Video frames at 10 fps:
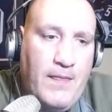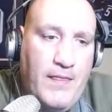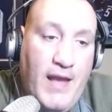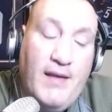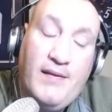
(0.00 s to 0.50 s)

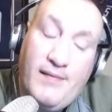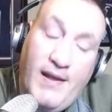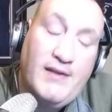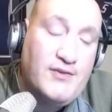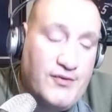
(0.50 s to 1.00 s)
The only one
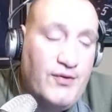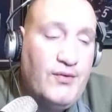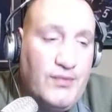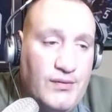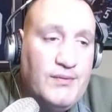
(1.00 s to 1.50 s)
that could be
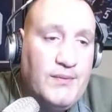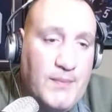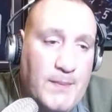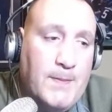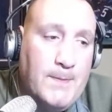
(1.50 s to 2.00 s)
better or more
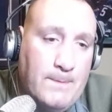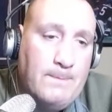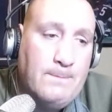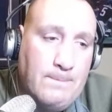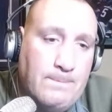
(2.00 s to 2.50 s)

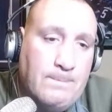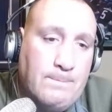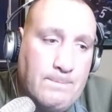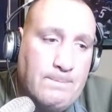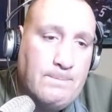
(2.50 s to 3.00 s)
convenient for
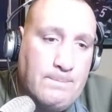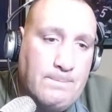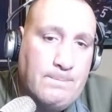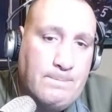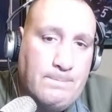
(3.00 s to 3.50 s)
him right now
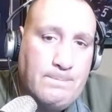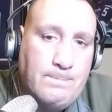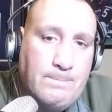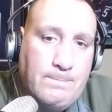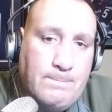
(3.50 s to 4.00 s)
would maybe
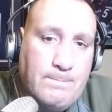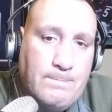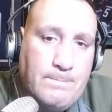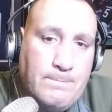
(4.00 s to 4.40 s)
be Boston,